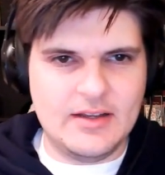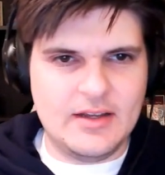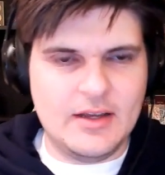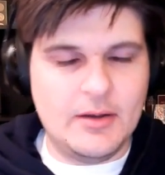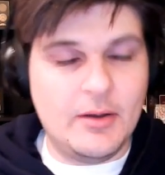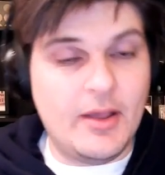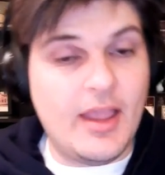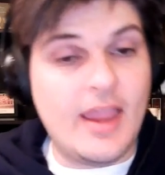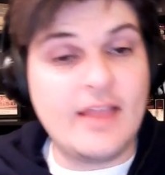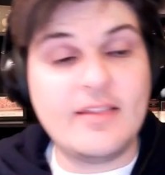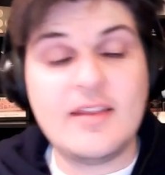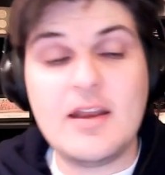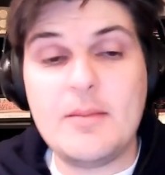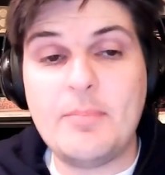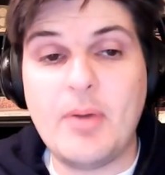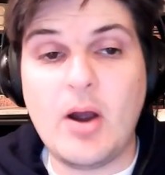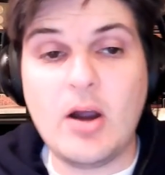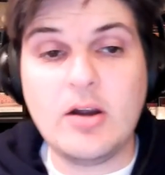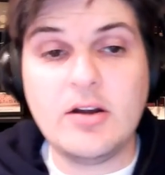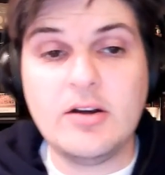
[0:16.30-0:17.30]
Well, Anthony
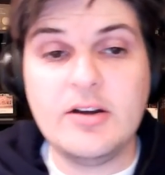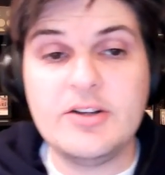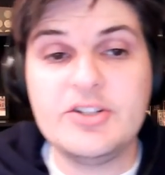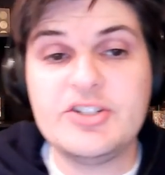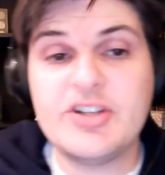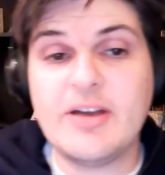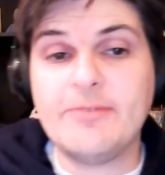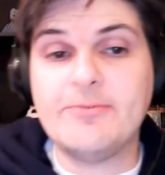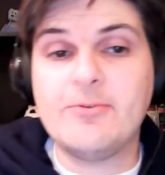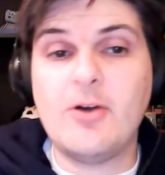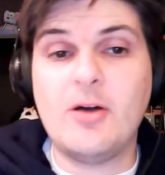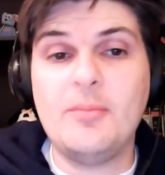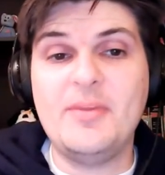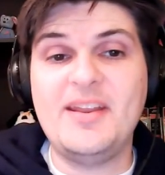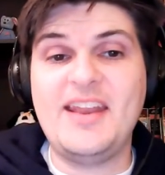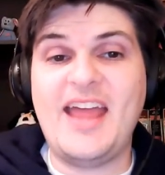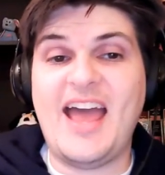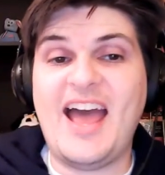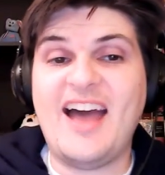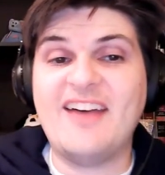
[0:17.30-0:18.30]
Parker and Jeff
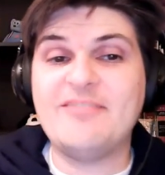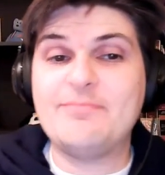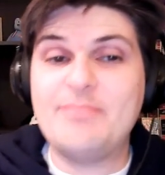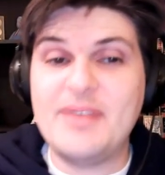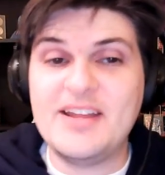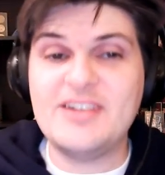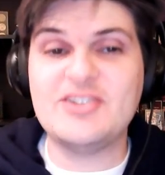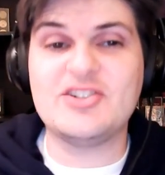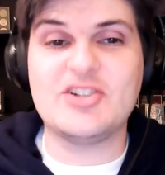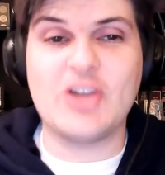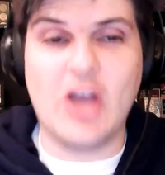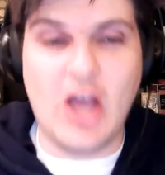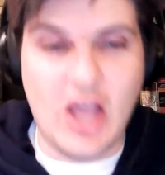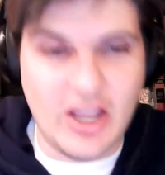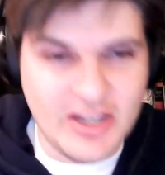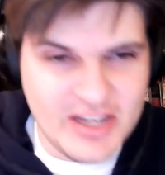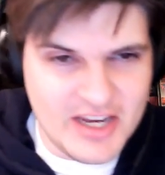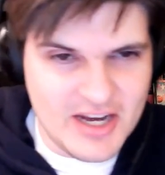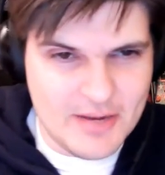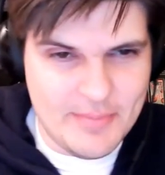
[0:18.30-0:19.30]
Weltman have been
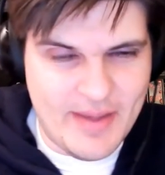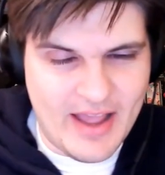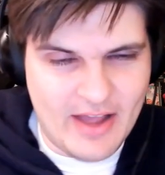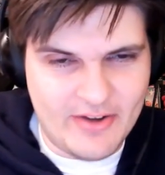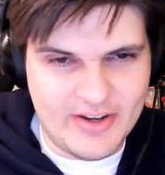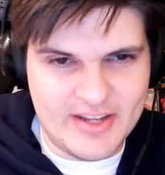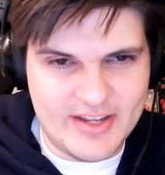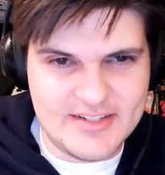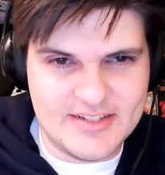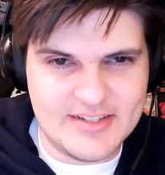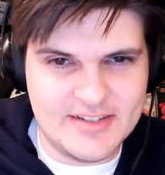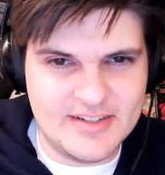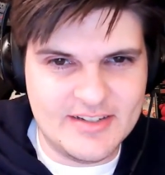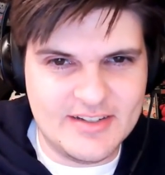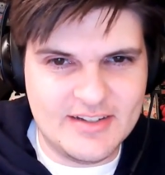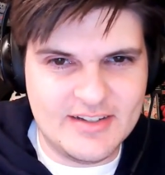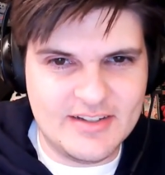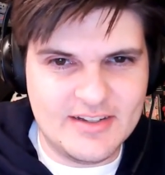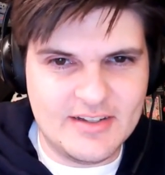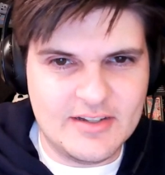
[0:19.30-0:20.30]
talking about it,
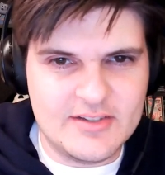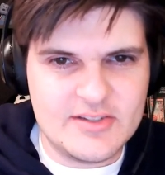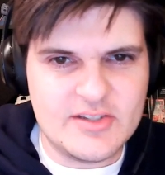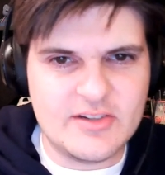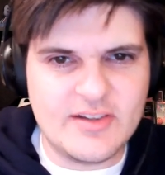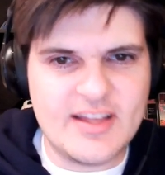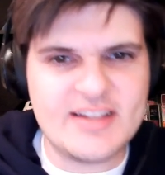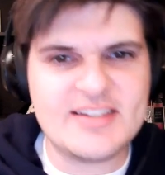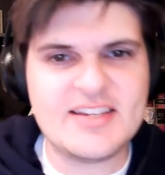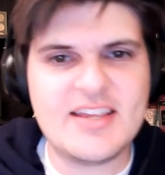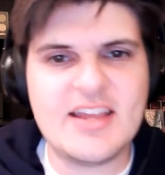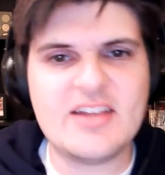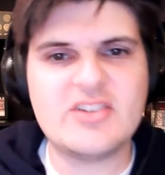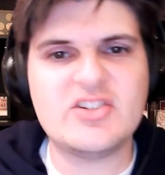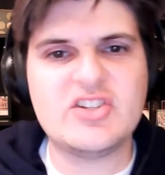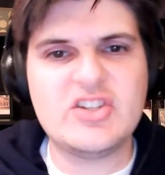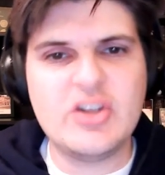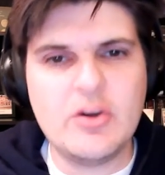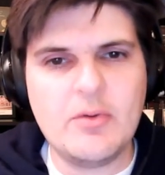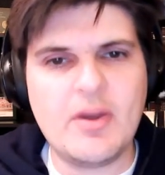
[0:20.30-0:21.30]
so let's get
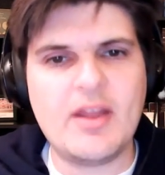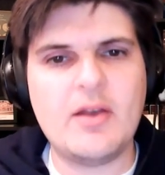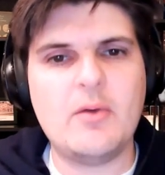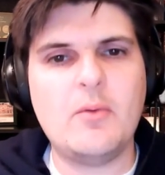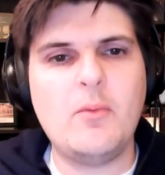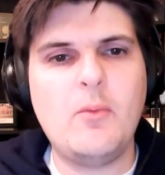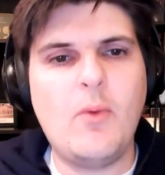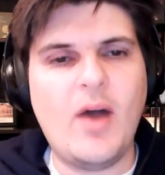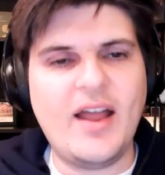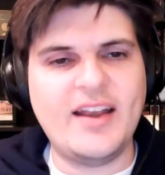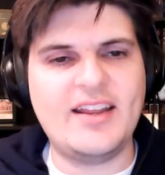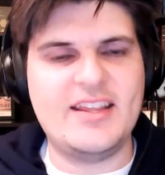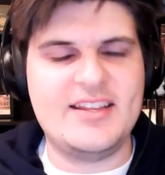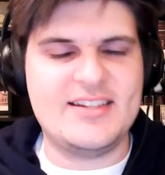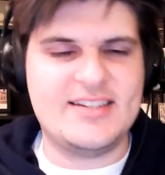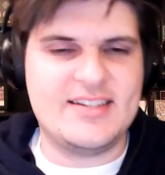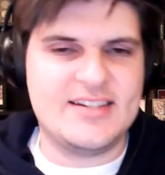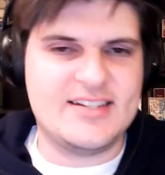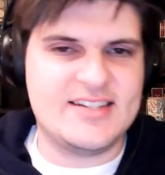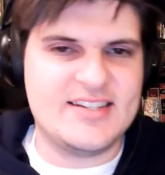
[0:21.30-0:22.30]
to it. What
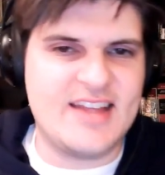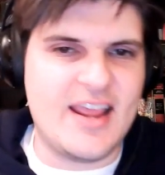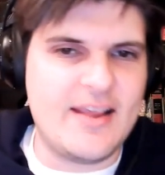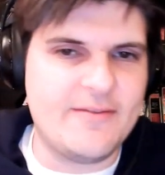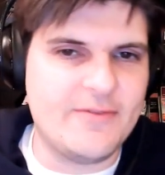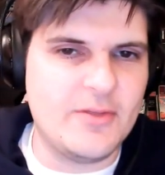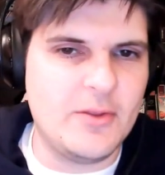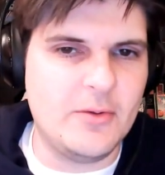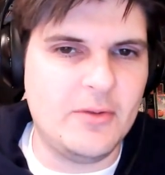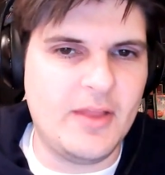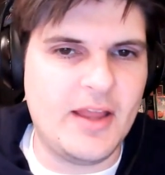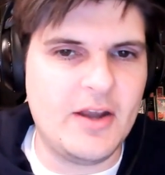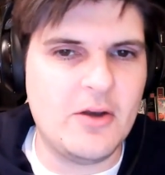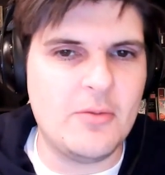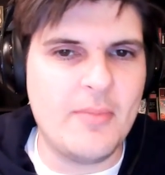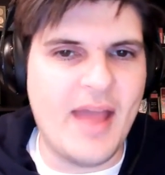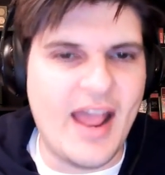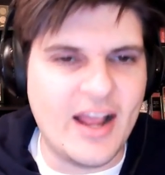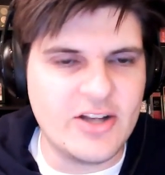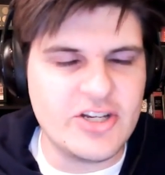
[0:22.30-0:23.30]
is at stake for the Orlando
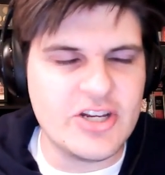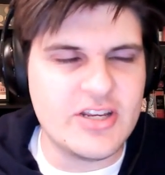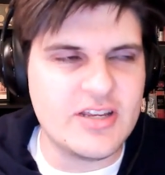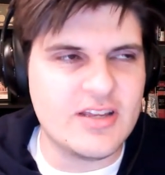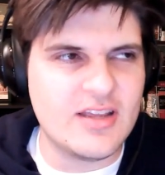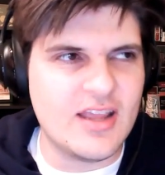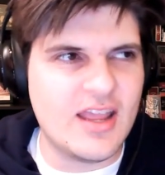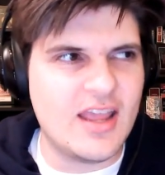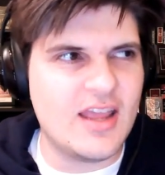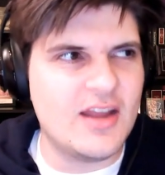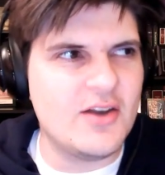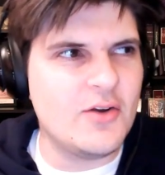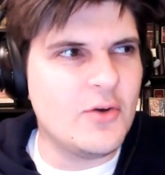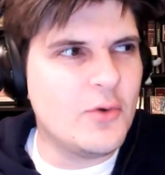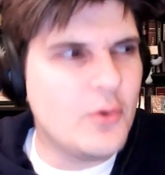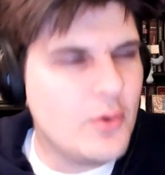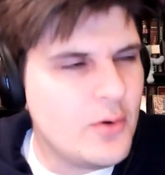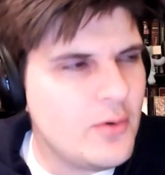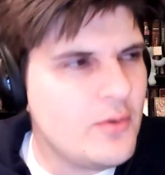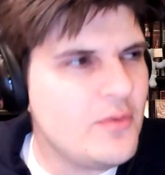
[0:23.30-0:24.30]
Magic and
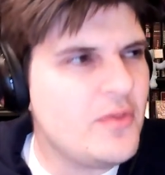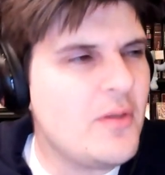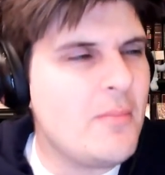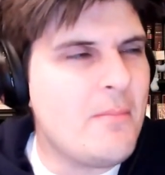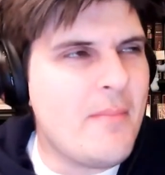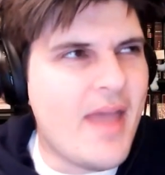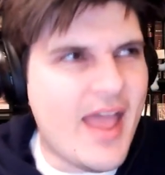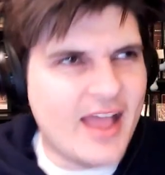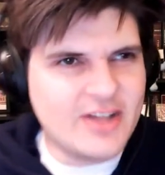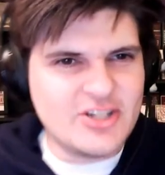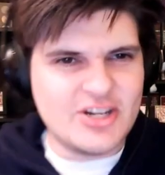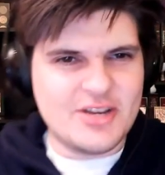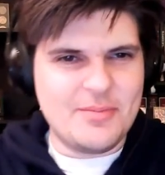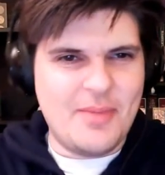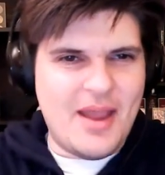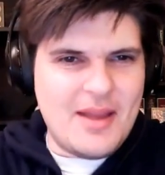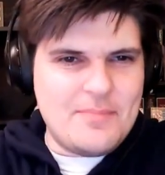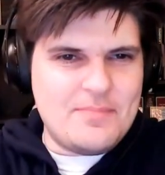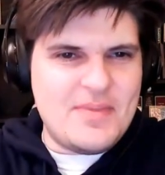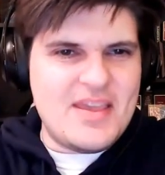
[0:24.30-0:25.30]
who the Magic
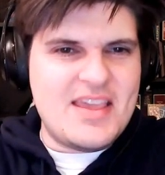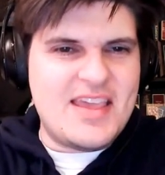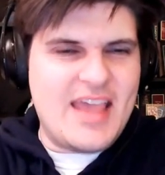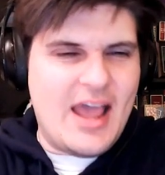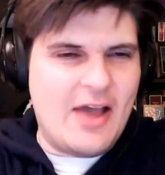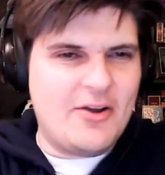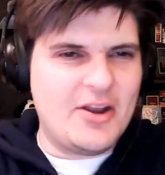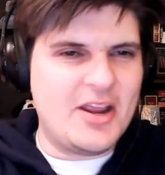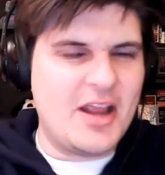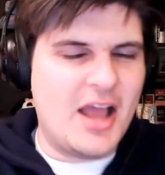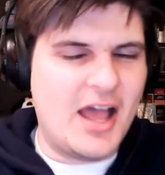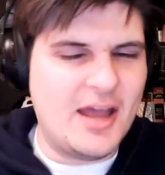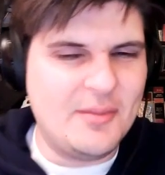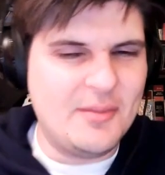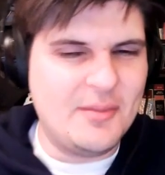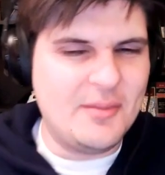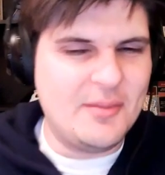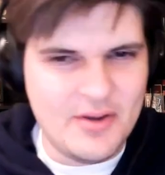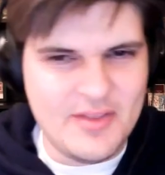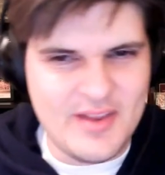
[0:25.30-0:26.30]
might be counting on
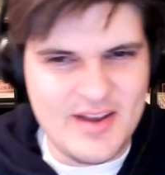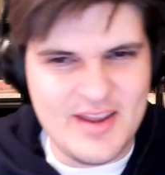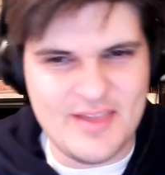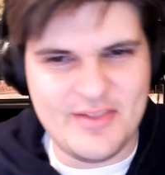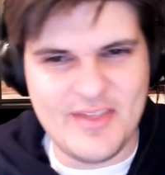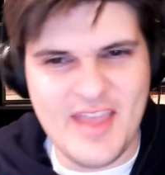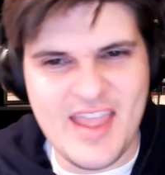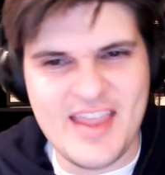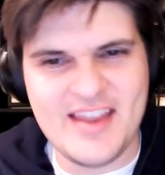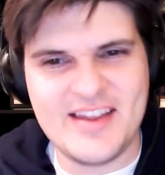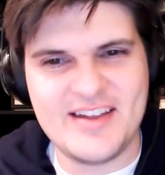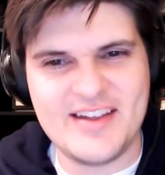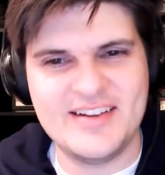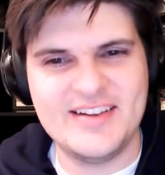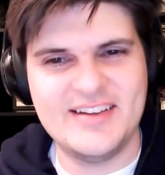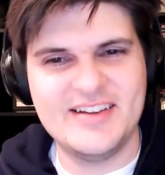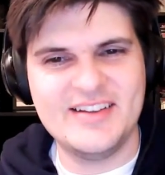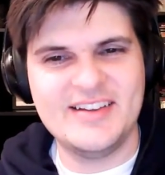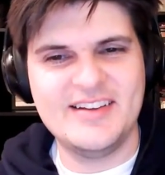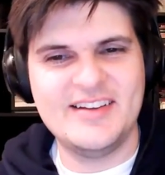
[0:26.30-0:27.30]
more than you think?
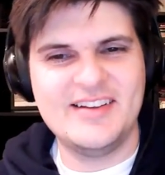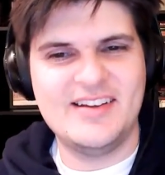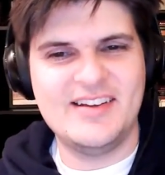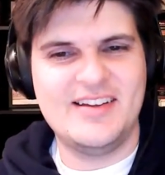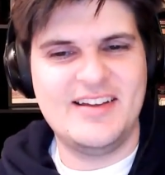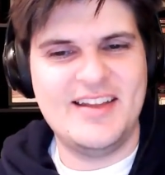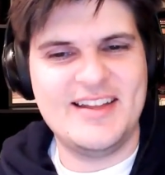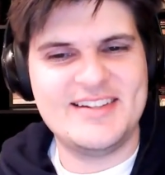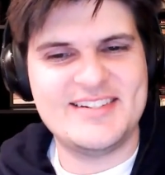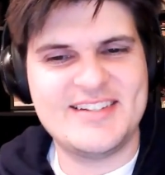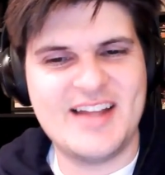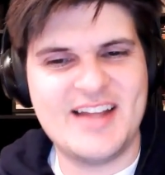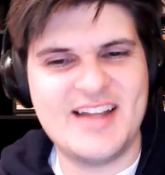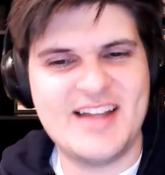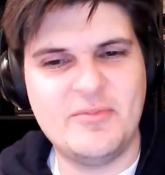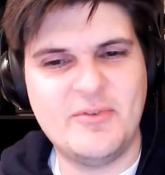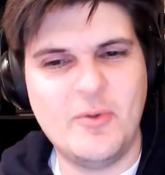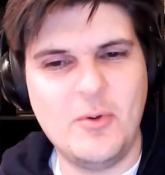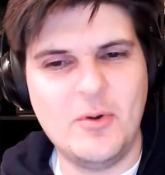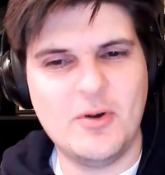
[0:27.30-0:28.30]
It's time
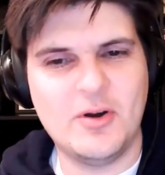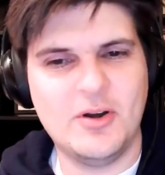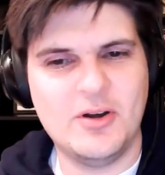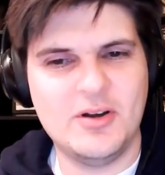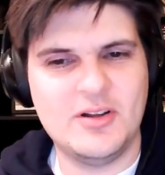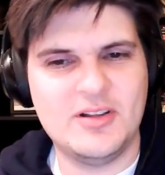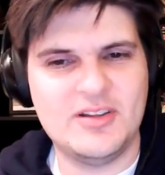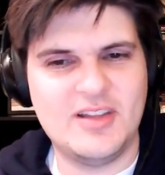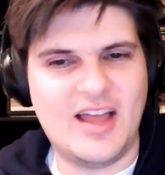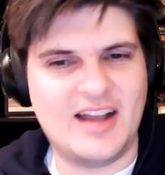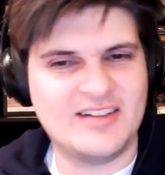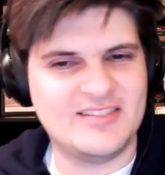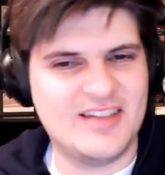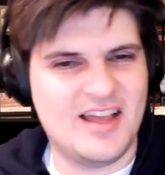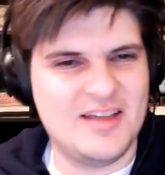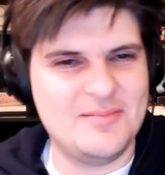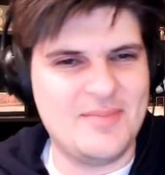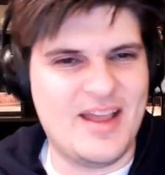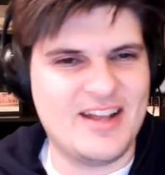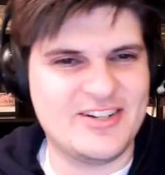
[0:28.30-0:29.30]
for Locked
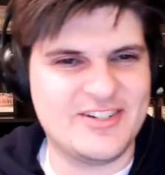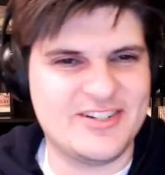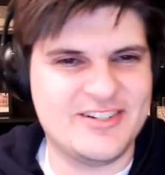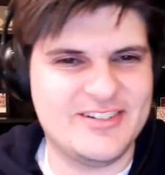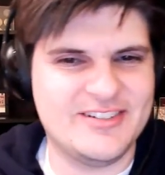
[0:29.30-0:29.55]
On Magic.